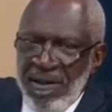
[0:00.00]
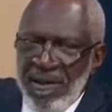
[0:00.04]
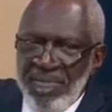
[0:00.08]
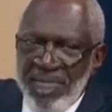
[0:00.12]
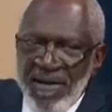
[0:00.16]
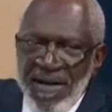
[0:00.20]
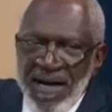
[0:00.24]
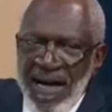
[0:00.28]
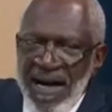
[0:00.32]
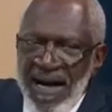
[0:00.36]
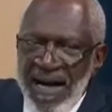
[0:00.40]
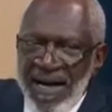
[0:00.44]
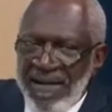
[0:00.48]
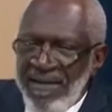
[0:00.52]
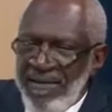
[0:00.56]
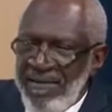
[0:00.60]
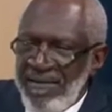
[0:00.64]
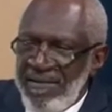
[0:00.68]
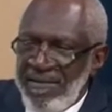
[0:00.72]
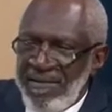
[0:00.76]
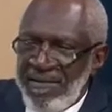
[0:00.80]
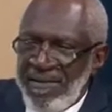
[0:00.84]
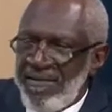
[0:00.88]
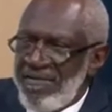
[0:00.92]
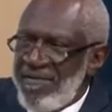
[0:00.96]
They buy
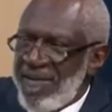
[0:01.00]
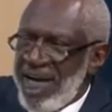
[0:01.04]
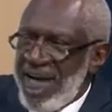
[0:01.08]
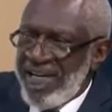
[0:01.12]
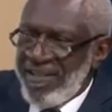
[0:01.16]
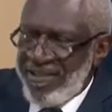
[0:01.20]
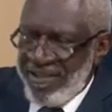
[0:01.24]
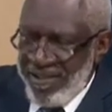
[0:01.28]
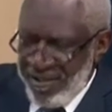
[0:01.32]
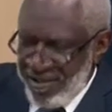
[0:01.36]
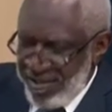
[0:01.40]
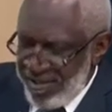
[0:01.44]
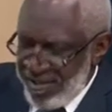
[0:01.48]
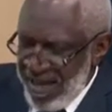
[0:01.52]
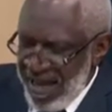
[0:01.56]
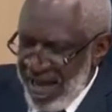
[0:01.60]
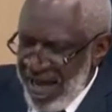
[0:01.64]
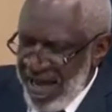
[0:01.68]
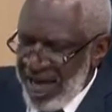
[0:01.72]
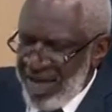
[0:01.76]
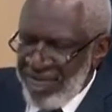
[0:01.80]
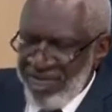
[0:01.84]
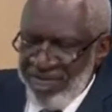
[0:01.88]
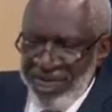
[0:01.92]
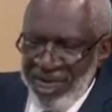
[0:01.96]
devices,
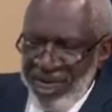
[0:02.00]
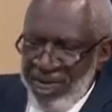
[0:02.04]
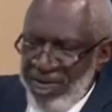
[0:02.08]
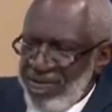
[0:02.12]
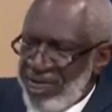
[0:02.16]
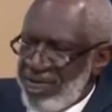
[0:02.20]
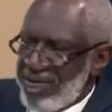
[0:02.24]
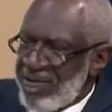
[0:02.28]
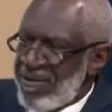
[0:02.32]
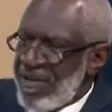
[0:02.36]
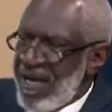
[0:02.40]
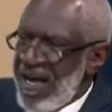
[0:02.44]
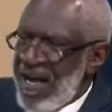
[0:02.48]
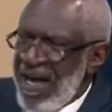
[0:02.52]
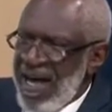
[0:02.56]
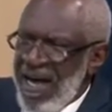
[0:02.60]
iPhones,